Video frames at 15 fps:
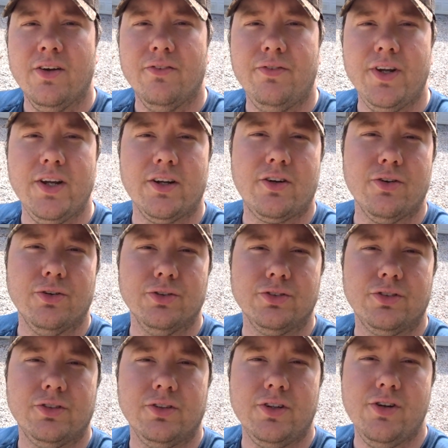
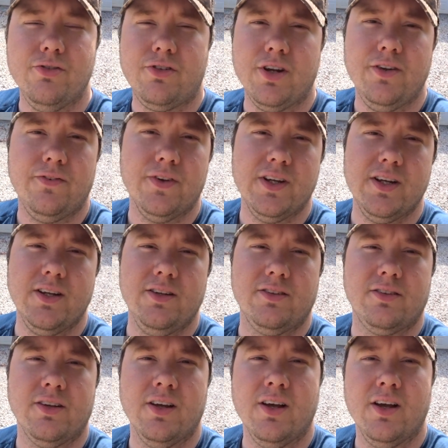vehicles, UTVs,